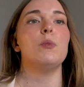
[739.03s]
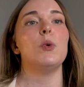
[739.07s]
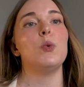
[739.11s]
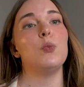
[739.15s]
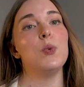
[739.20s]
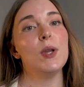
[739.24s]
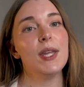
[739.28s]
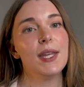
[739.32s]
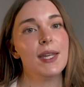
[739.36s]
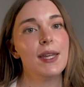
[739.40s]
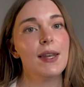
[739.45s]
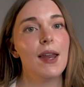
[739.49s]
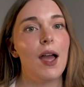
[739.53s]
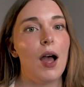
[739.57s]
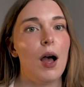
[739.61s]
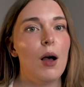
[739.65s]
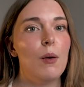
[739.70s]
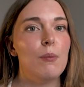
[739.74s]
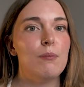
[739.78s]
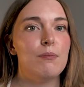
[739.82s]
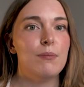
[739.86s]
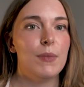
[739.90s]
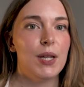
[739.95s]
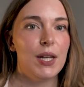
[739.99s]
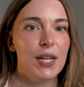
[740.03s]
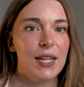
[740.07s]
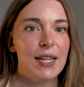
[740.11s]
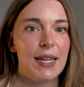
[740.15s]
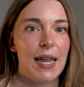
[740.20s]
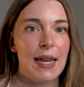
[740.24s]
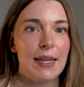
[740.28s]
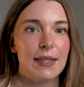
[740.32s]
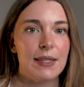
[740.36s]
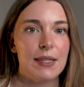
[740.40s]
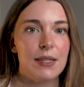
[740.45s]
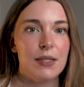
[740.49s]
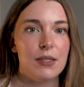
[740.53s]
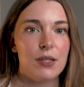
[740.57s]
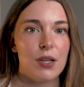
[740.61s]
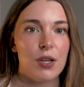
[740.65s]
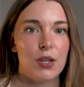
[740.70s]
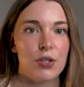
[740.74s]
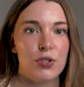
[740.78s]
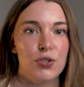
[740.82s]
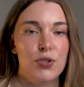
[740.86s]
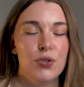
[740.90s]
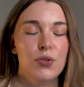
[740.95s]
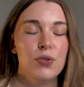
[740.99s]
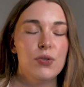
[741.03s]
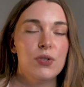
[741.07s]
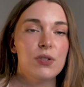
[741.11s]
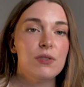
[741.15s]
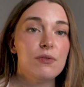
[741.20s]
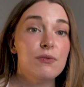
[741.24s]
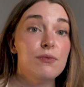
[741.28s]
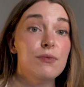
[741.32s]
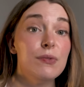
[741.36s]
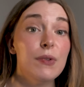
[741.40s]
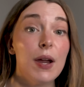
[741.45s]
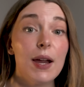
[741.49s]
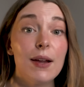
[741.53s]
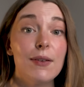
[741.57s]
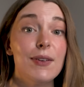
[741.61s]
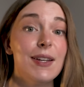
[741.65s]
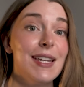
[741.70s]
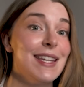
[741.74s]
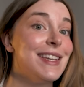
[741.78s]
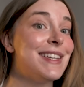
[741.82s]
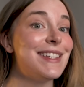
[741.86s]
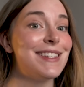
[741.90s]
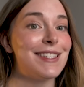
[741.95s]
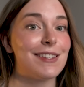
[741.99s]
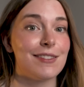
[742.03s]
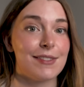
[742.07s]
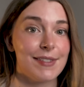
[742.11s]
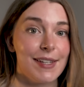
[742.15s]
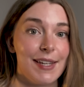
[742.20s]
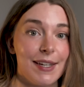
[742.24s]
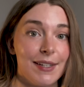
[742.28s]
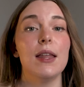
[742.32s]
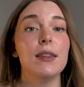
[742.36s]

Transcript: But we could help mitigate these issues very easily,